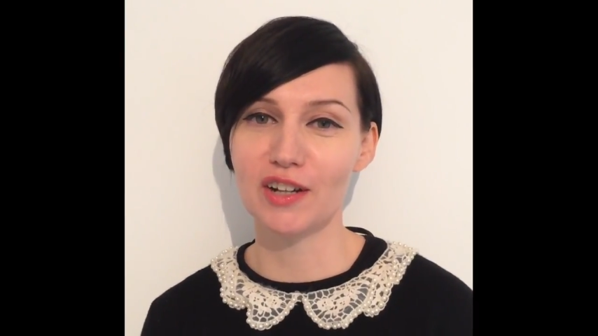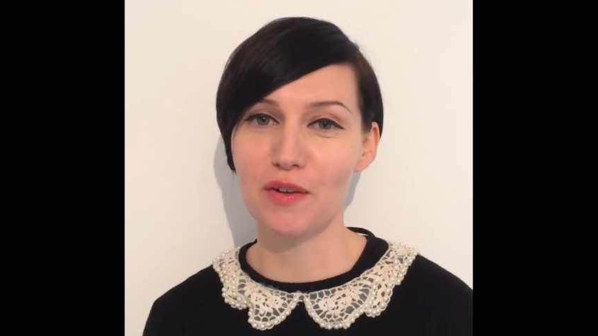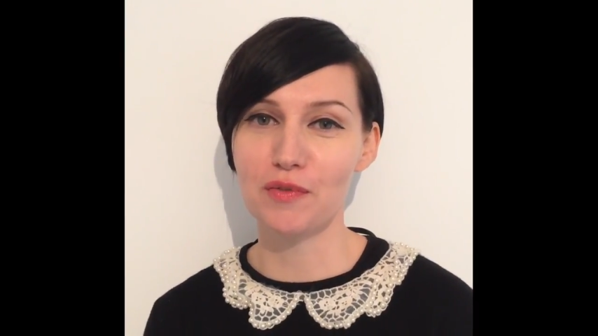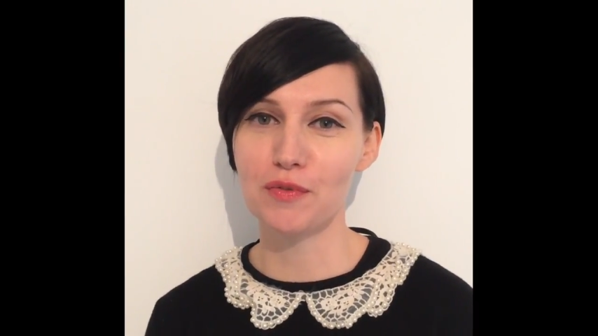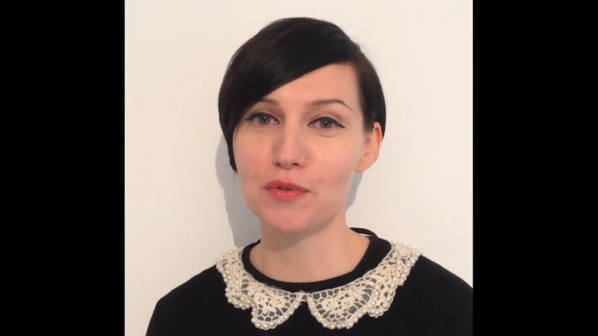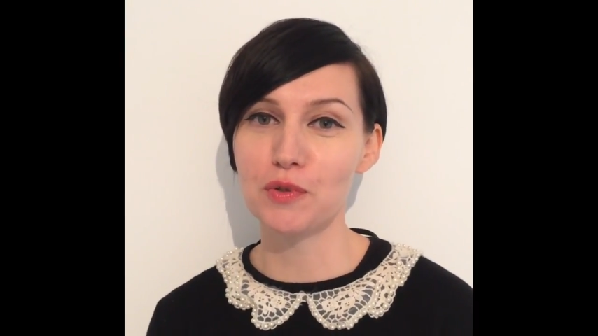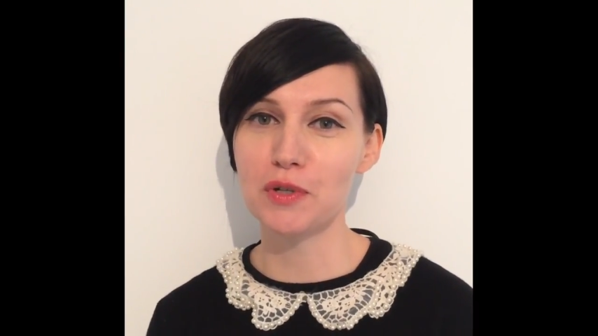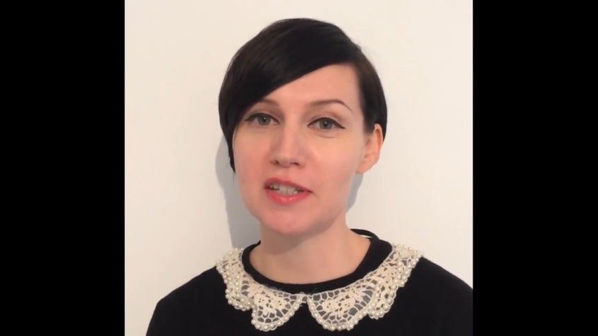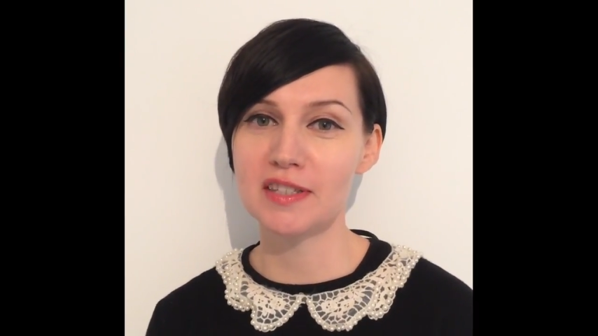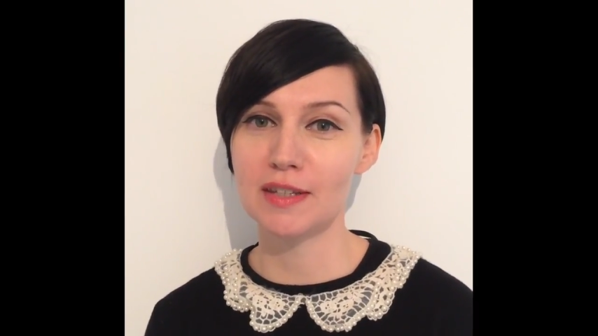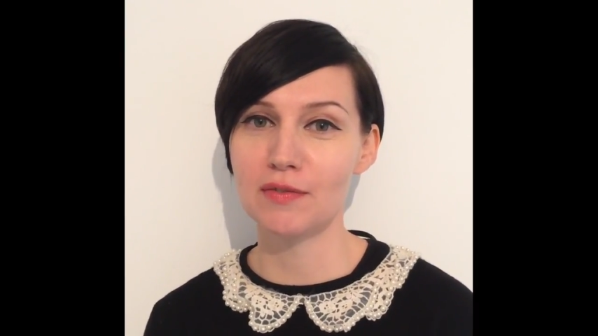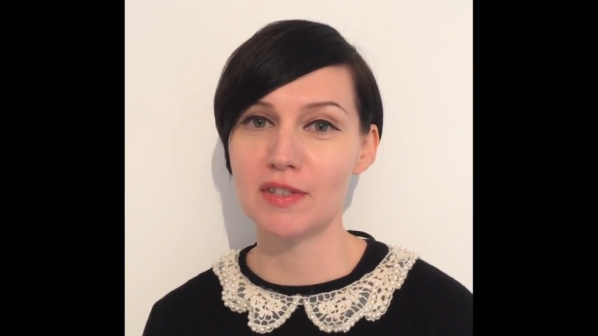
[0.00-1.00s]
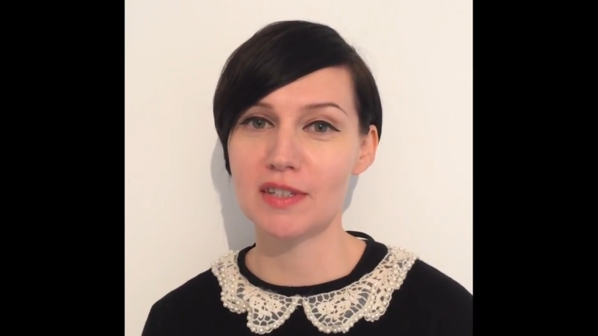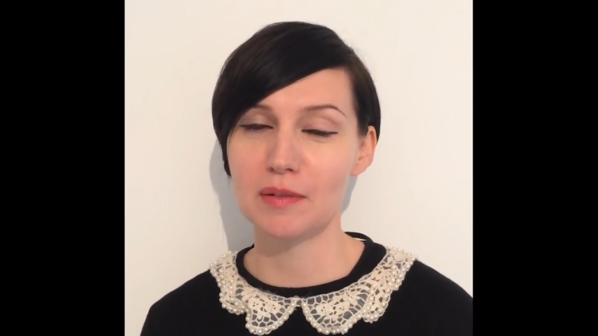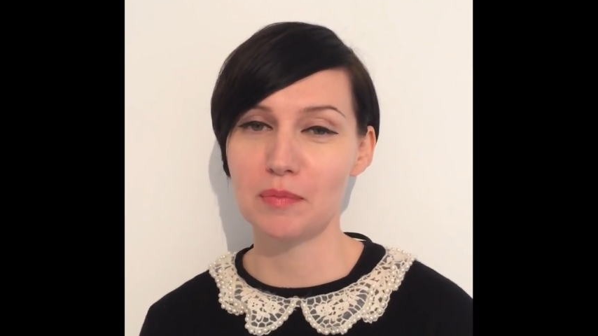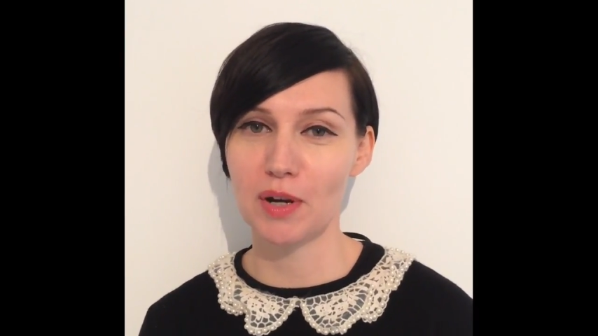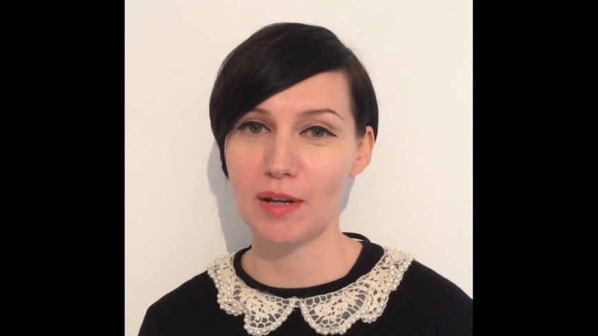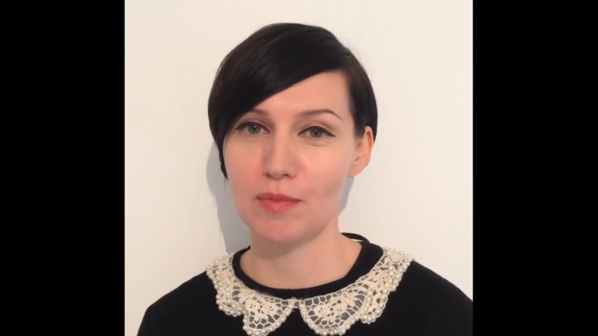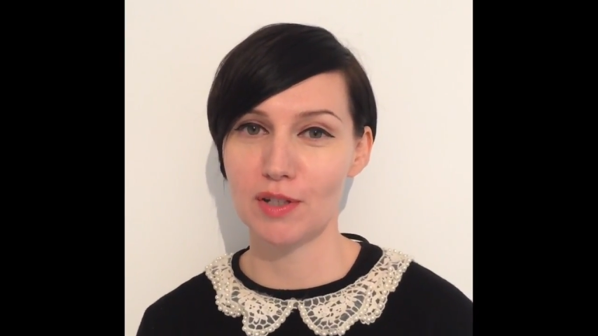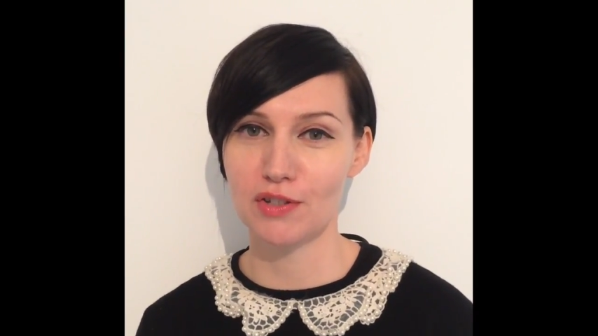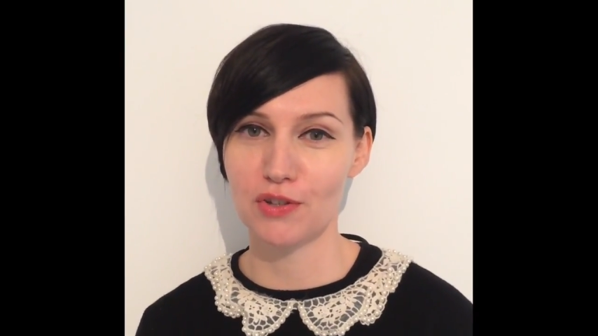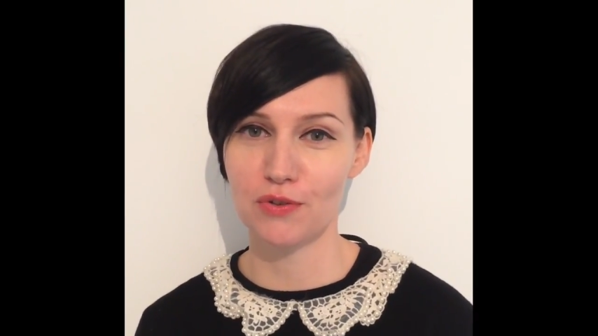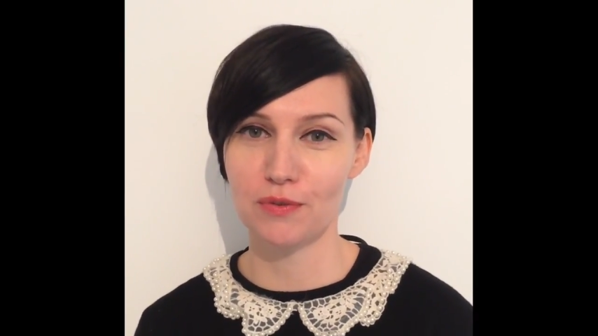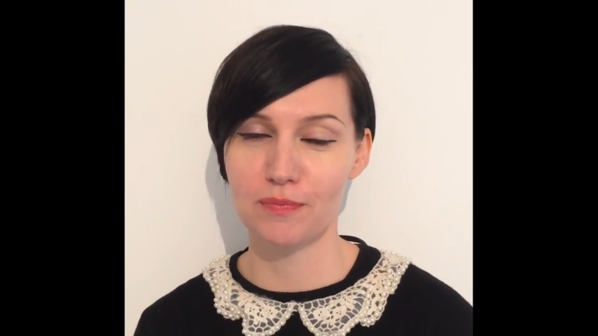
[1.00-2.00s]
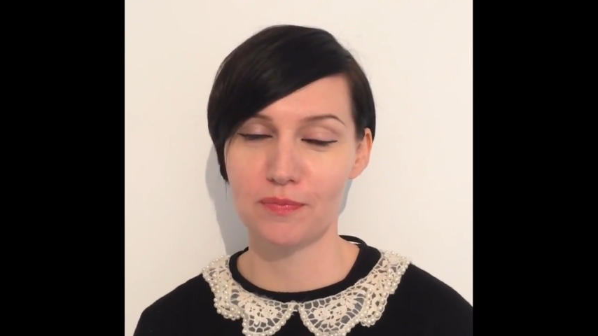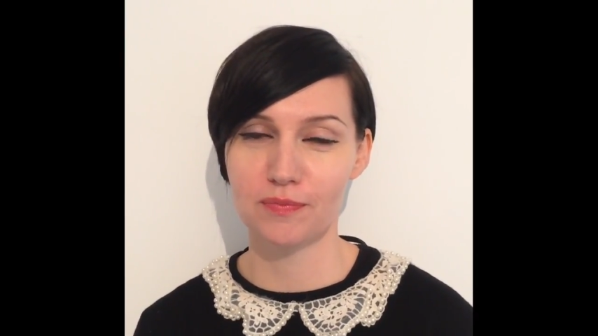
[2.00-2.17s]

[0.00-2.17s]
of the Flora Stevenson Primary School.